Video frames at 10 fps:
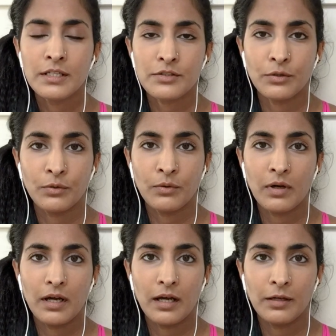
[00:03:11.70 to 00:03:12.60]

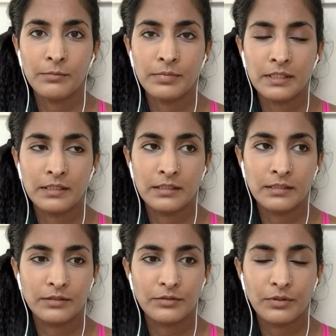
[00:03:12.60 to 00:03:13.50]
So I've
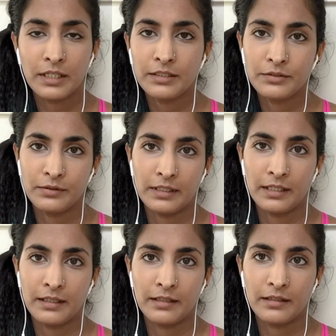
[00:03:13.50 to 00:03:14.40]
been trying to
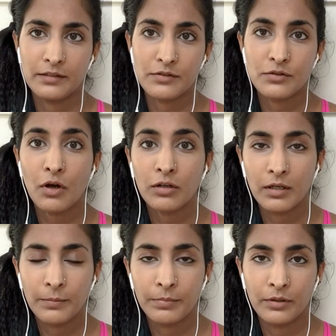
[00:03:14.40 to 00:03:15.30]
like stock
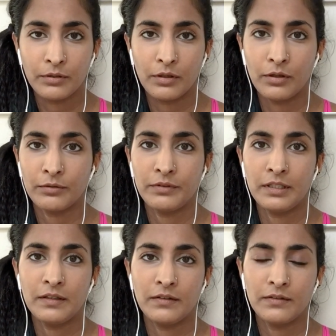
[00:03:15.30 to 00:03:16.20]
up on a lot of
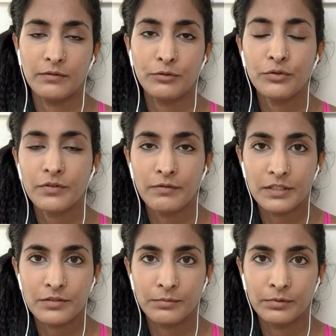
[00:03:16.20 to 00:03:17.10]
these fruits and
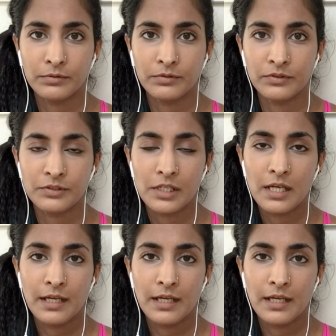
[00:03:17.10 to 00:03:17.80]
vegetables